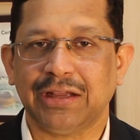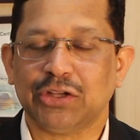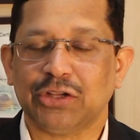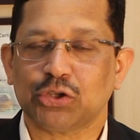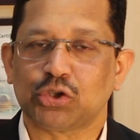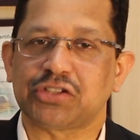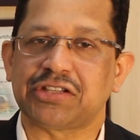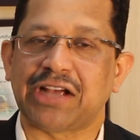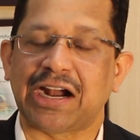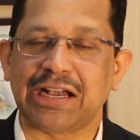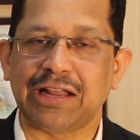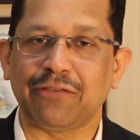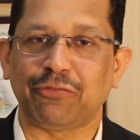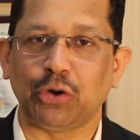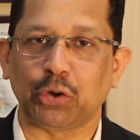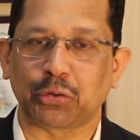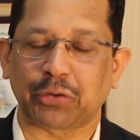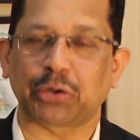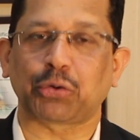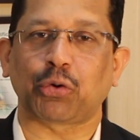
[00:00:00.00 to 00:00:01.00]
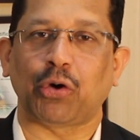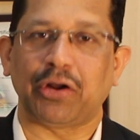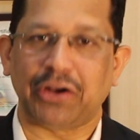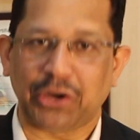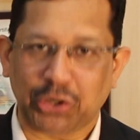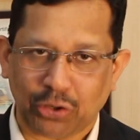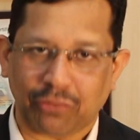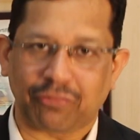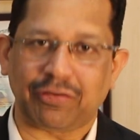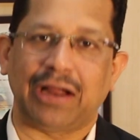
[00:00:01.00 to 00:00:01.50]
So sadly, if you look at
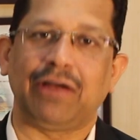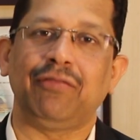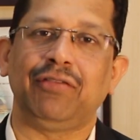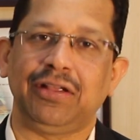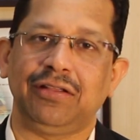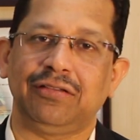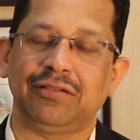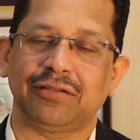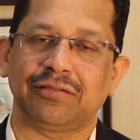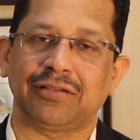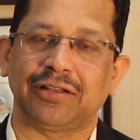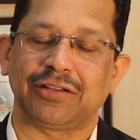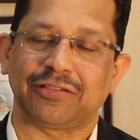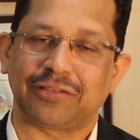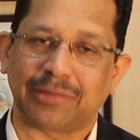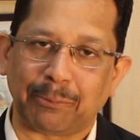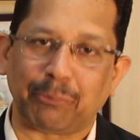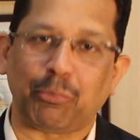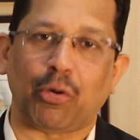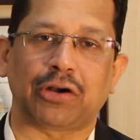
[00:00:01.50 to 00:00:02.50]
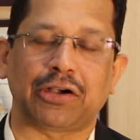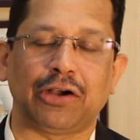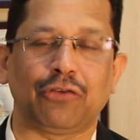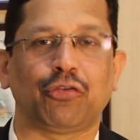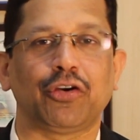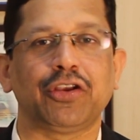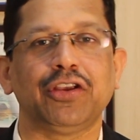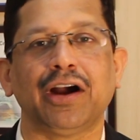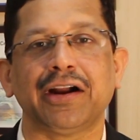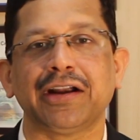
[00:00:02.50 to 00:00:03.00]
quality of life diseases, it's important
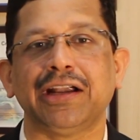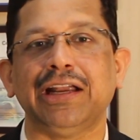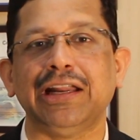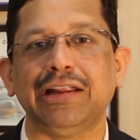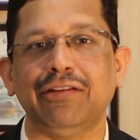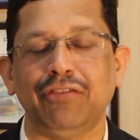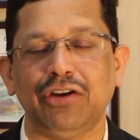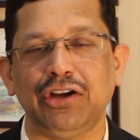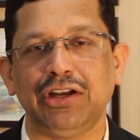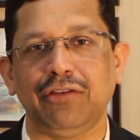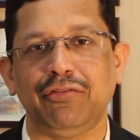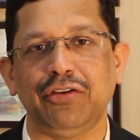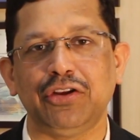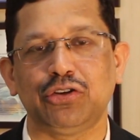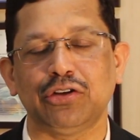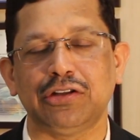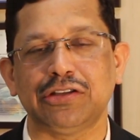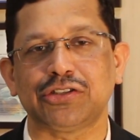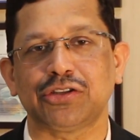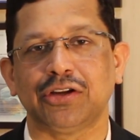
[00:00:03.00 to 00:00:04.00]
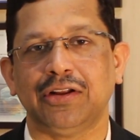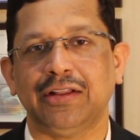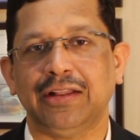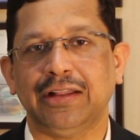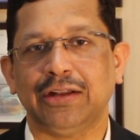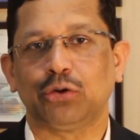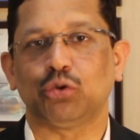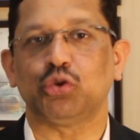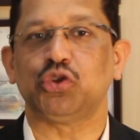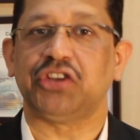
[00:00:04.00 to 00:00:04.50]
for young
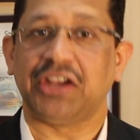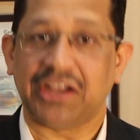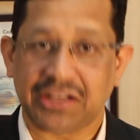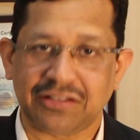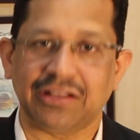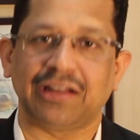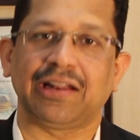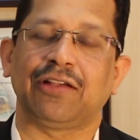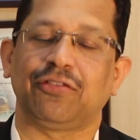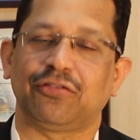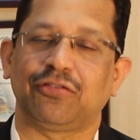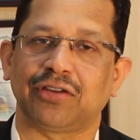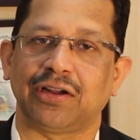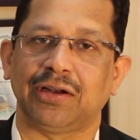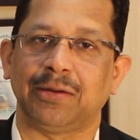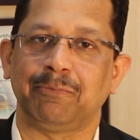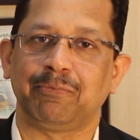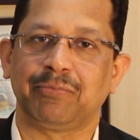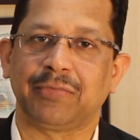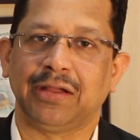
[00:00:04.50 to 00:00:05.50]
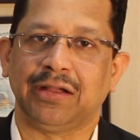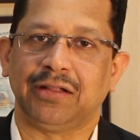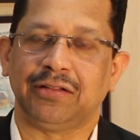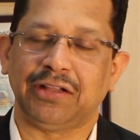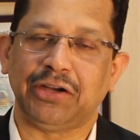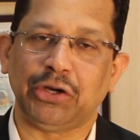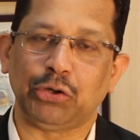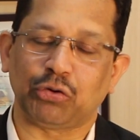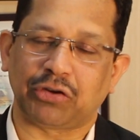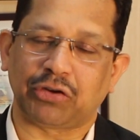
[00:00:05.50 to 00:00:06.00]
individuals to change their lifestyle.
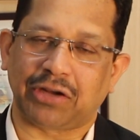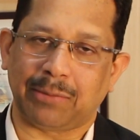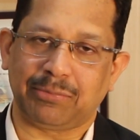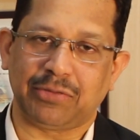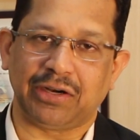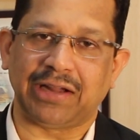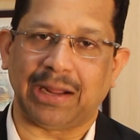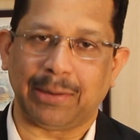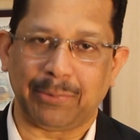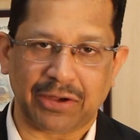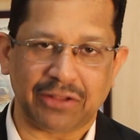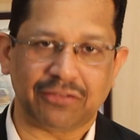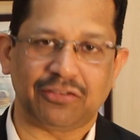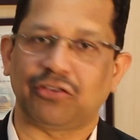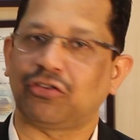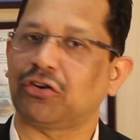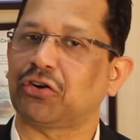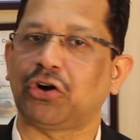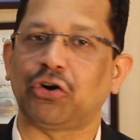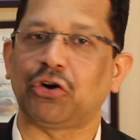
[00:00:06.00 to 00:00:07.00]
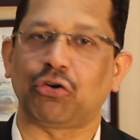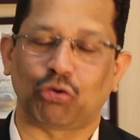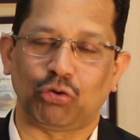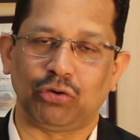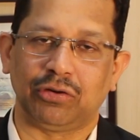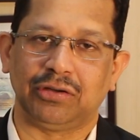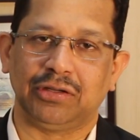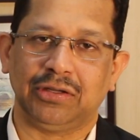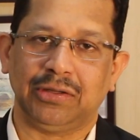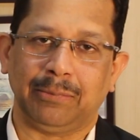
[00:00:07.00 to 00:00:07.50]
They need to keep the diabetes under
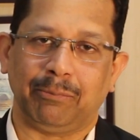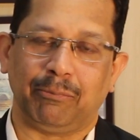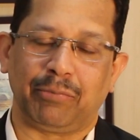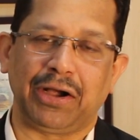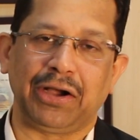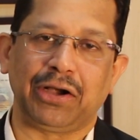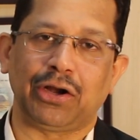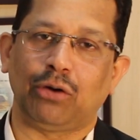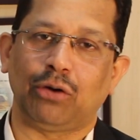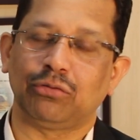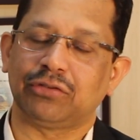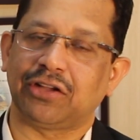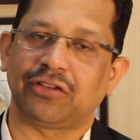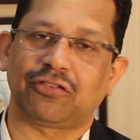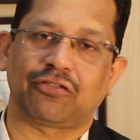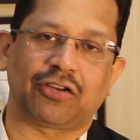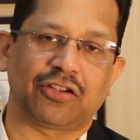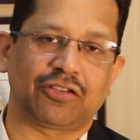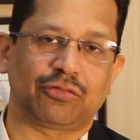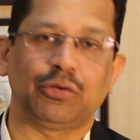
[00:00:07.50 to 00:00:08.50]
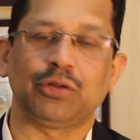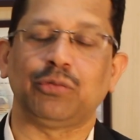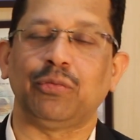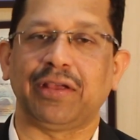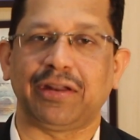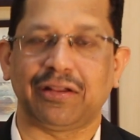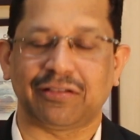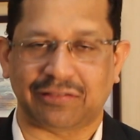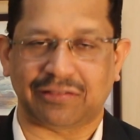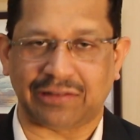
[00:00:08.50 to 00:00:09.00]
control, bring down their stress with
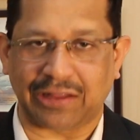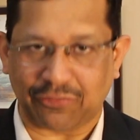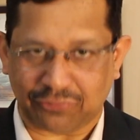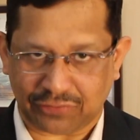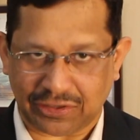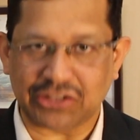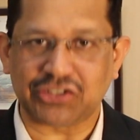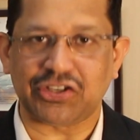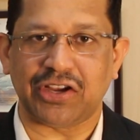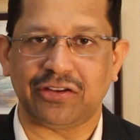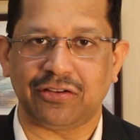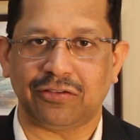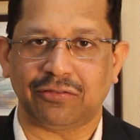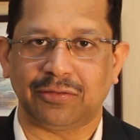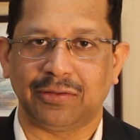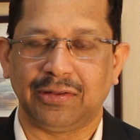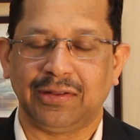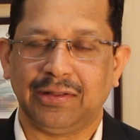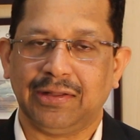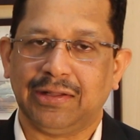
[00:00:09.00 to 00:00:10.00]
various lifestyle changes,